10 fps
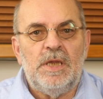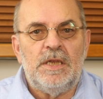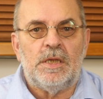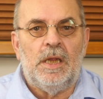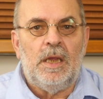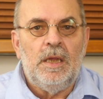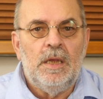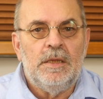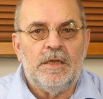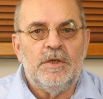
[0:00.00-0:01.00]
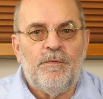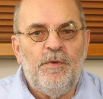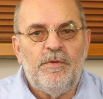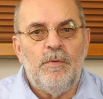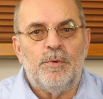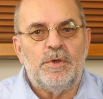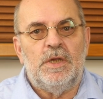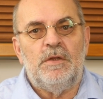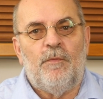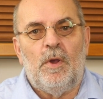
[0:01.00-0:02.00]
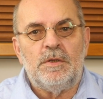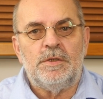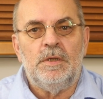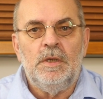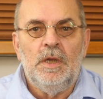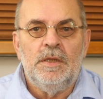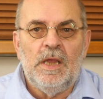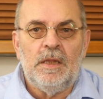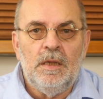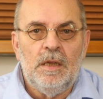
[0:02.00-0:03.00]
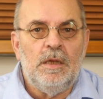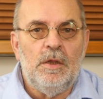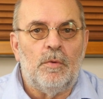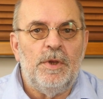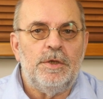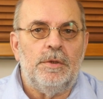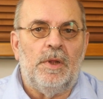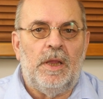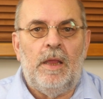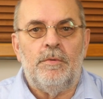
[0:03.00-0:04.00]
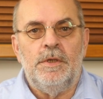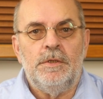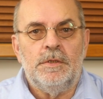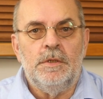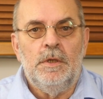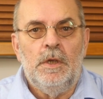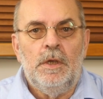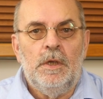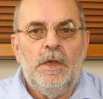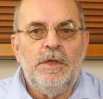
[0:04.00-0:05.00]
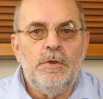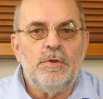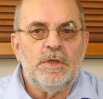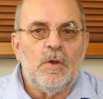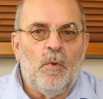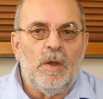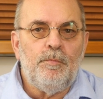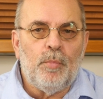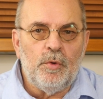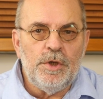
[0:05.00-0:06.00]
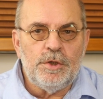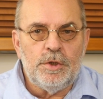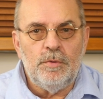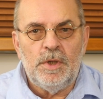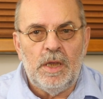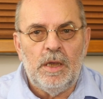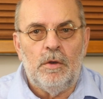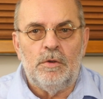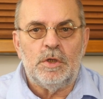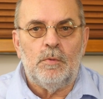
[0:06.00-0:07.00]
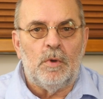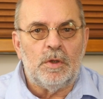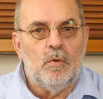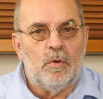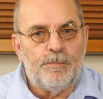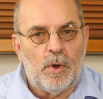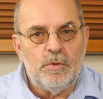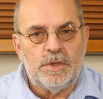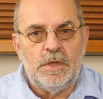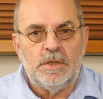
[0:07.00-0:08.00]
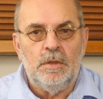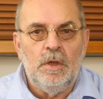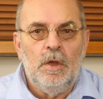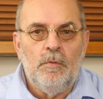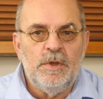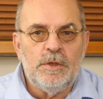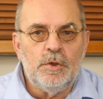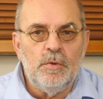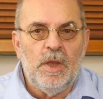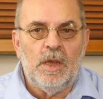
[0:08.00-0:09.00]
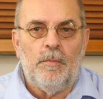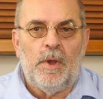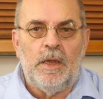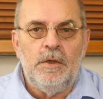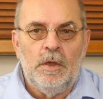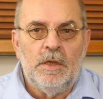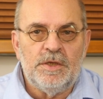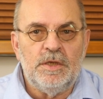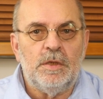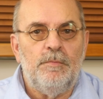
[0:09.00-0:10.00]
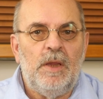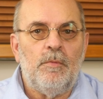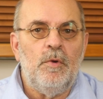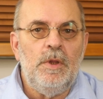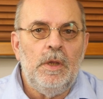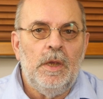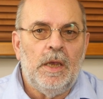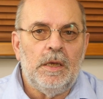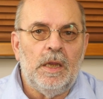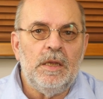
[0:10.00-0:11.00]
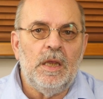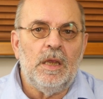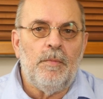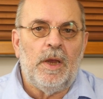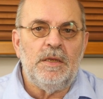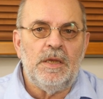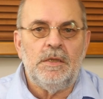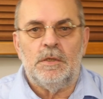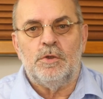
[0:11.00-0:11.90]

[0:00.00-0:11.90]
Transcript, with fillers: Tesla that is 50% faster than in the original Aries. It uses a 1.2 GHz quad-core processor with 2 GB system memory and 8 GB data